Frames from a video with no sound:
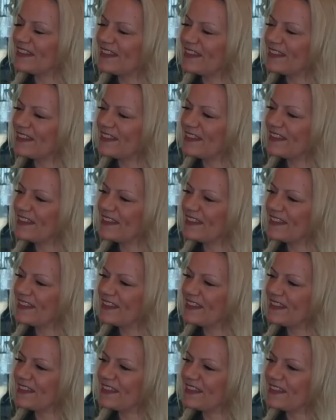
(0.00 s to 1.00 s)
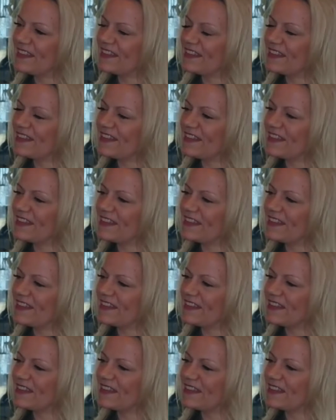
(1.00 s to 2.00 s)

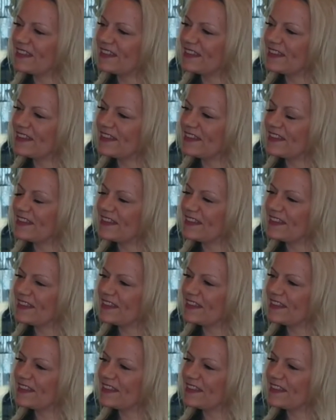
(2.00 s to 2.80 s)
The person shown says nothing.